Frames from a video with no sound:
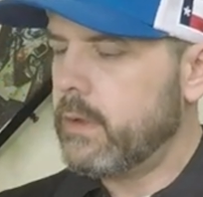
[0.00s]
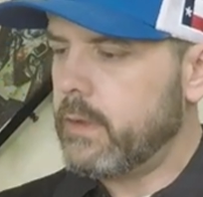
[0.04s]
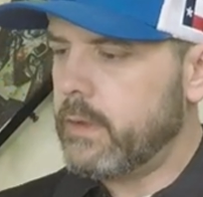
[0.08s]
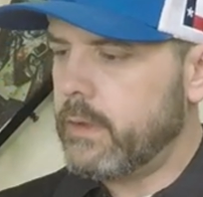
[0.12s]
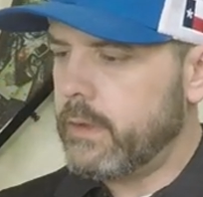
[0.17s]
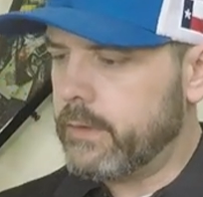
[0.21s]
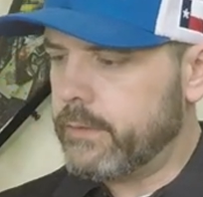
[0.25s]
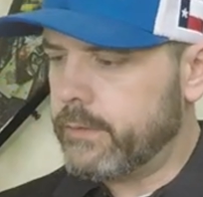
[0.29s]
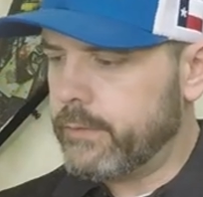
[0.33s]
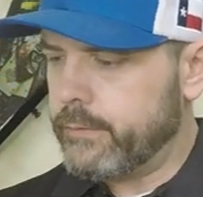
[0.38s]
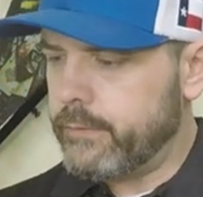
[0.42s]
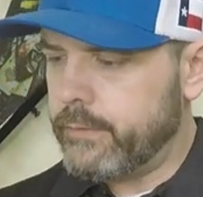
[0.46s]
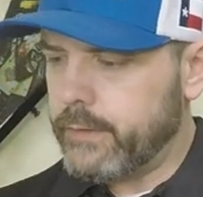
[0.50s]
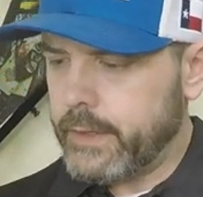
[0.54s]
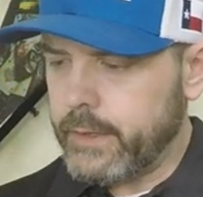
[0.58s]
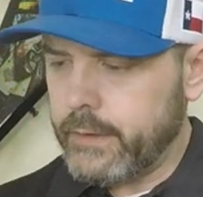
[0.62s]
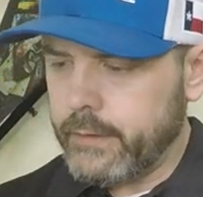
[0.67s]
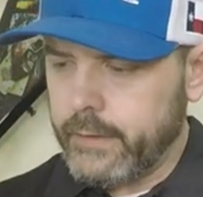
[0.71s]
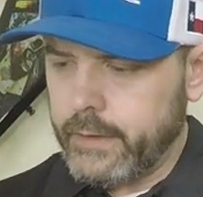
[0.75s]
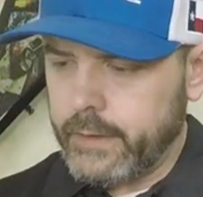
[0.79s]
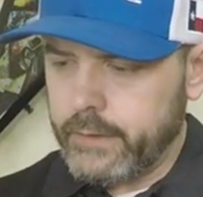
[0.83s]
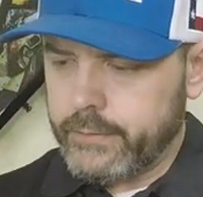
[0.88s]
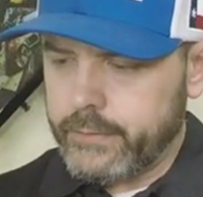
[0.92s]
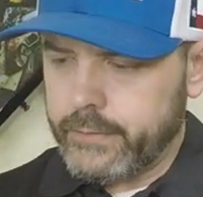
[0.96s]
It's
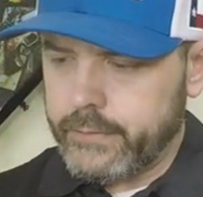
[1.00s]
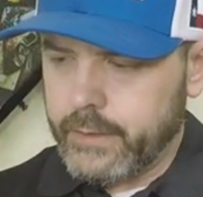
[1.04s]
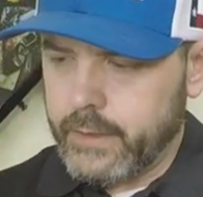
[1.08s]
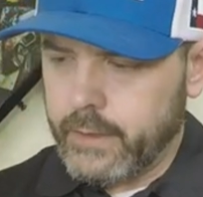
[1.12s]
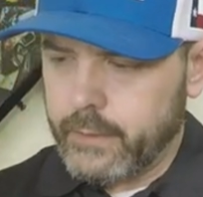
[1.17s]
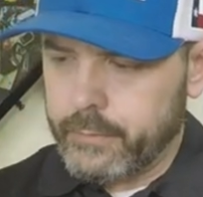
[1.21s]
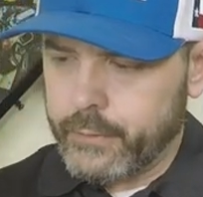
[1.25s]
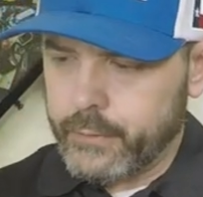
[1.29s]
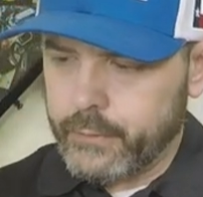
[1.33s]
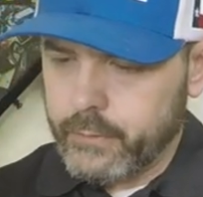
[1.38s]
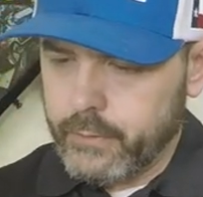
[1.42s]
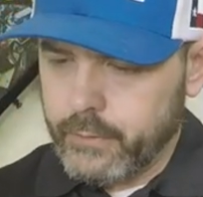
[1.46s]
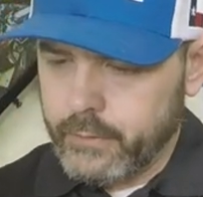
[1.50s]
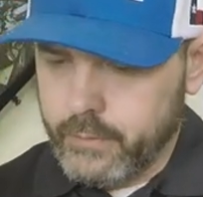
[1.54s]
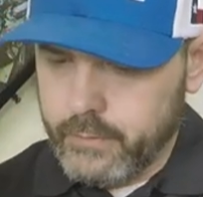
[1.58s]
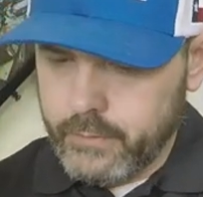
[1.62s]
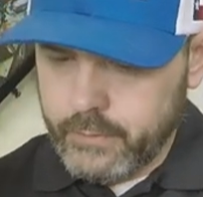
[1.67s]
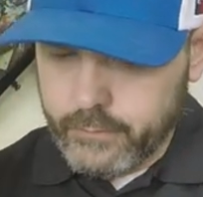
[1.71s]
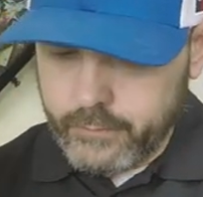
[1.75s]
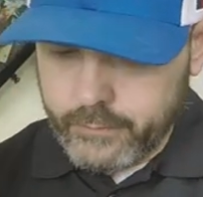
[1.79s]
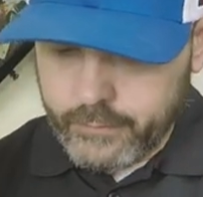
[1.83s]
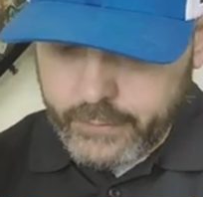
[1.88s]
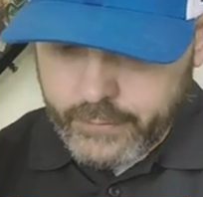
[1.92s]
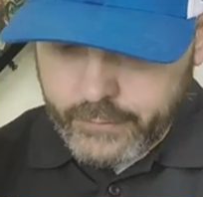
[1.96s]
very supple,
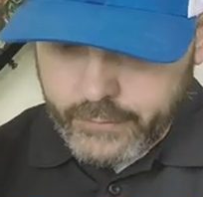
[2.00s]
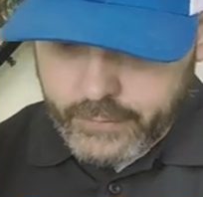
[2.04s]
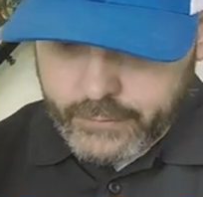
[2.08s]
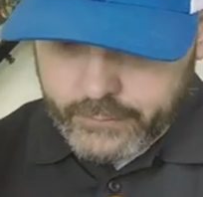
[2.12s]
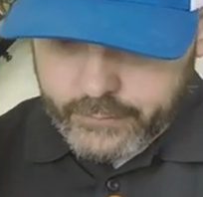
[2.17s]
very